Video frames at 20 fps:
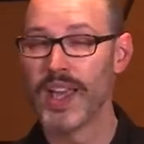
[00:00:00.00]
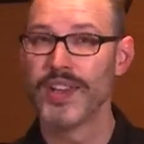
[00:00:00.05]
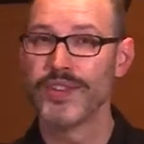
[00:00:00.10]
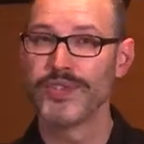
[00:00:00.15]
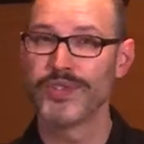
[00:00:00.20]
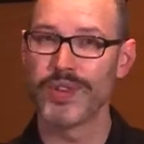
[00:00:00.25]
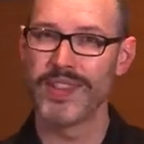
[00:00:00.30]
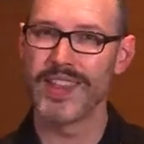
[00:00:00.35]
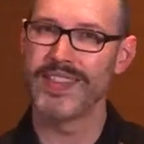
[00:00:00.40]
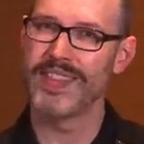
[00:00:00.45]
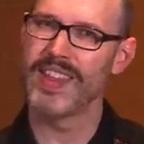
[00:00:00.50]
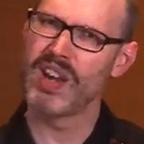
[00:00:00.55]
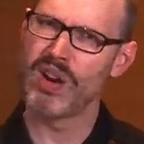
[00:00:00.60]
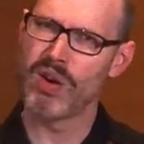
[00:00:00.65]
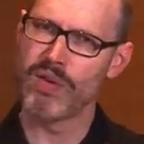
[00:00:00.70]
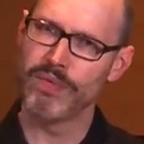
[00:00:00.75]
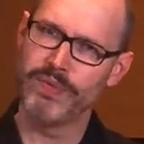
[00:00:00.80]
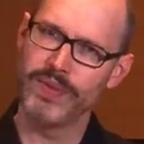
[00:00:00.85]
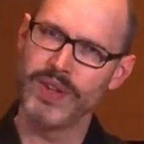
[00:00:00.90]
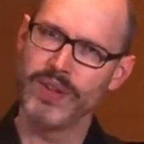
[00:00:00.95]
so that they
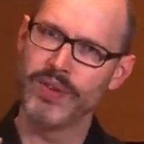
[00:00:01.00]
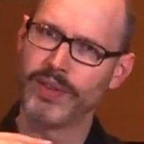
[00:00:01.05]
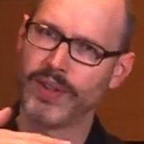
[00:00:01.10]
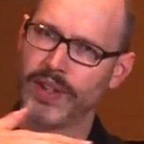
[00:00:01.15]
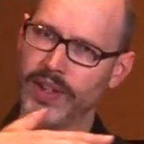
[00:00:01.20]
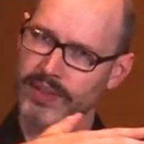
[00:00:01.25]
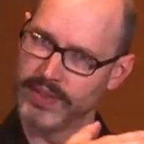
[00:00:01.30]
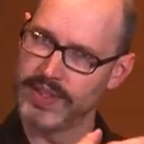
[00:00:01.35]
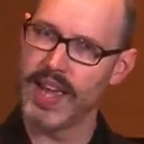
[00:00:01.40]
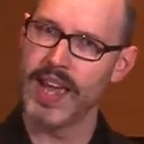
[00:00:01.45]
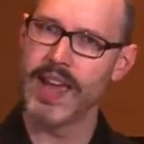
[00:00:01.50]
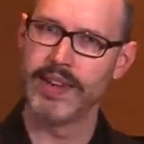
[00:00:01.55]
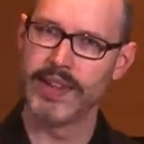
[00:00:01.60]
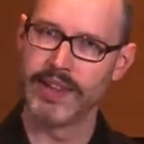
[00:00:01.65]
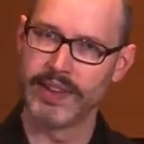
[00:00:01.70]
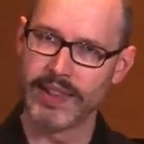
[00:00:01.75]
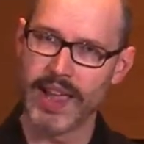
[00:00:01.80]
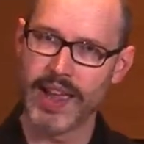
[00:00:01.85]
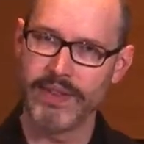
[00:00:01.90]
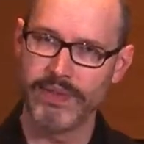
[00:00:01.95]
don't feel dead
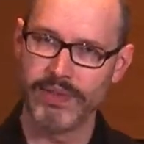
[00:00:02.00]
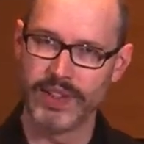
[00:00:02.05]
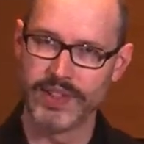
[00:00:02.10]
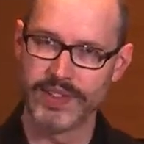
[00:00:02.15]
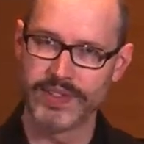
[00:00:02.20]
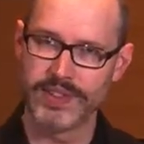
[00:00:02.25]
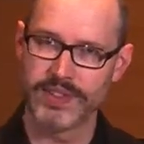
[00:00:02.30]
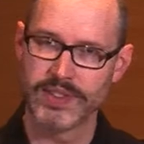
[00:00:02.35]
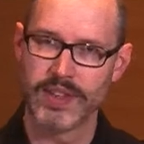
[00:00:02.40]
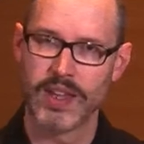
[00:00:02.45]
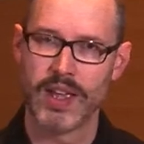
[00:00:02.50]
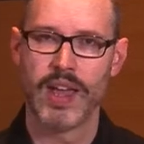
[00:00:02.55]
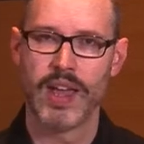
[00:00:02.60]
and lifeless.